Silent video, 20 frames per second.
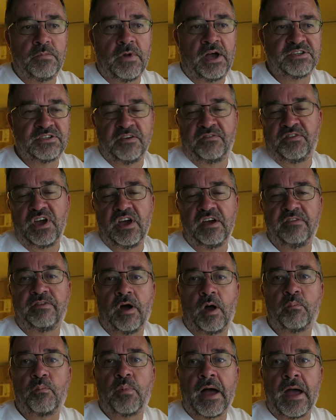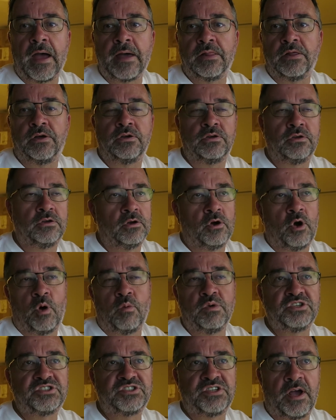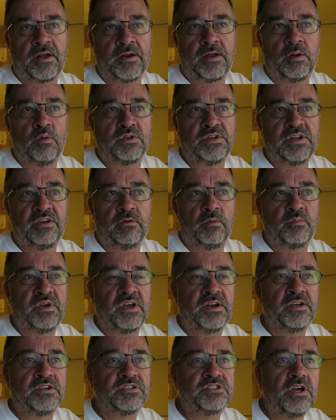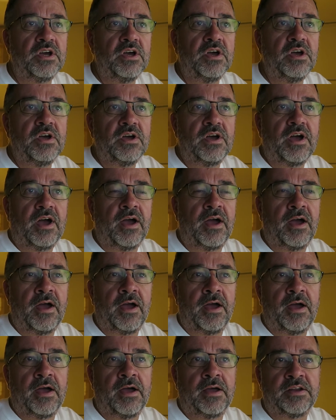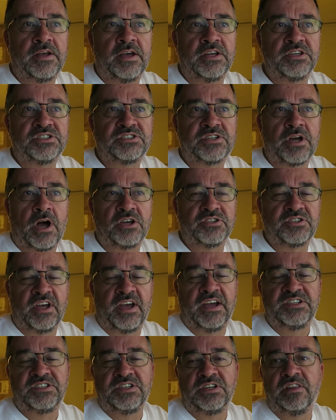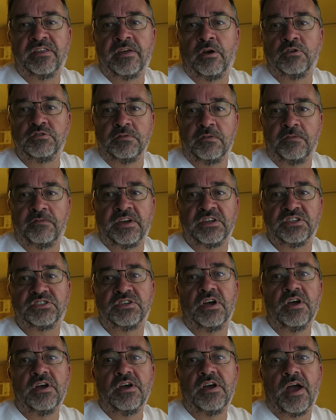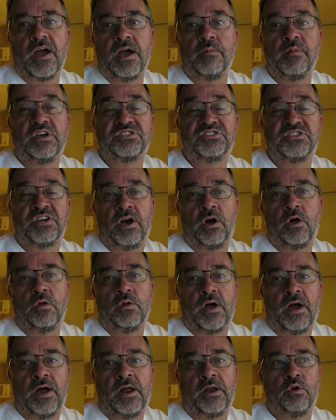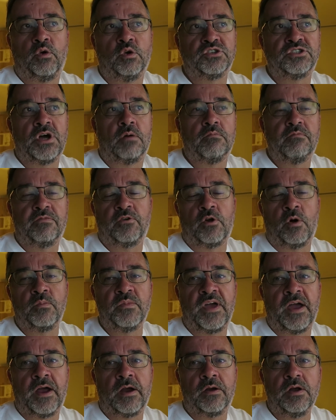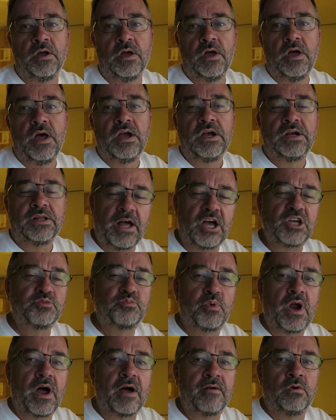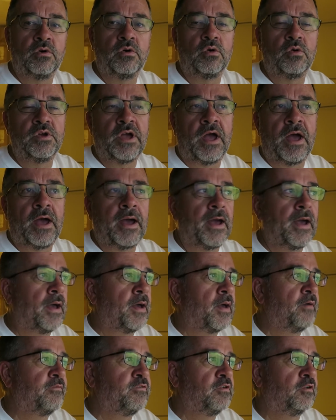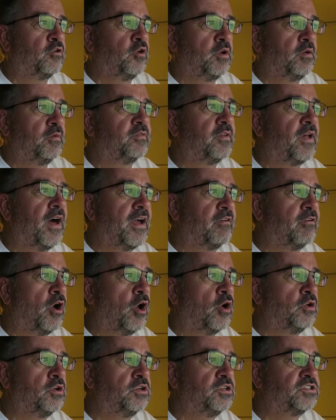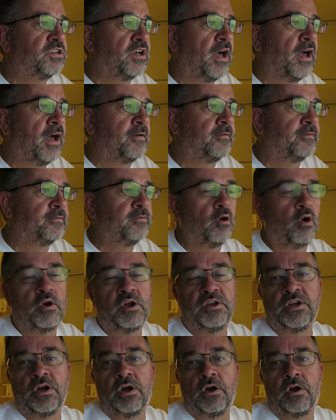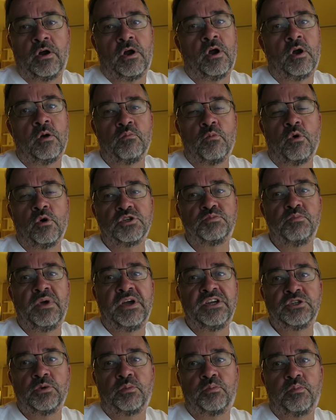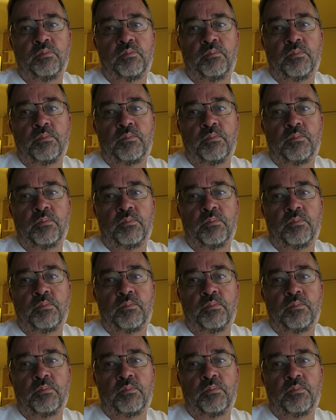as a VFR pilot, you almost certainly will never be in it. It starts at 18,000 feet MSL and goes up from there. Class Bravo, if you're going to fly around Florida or most major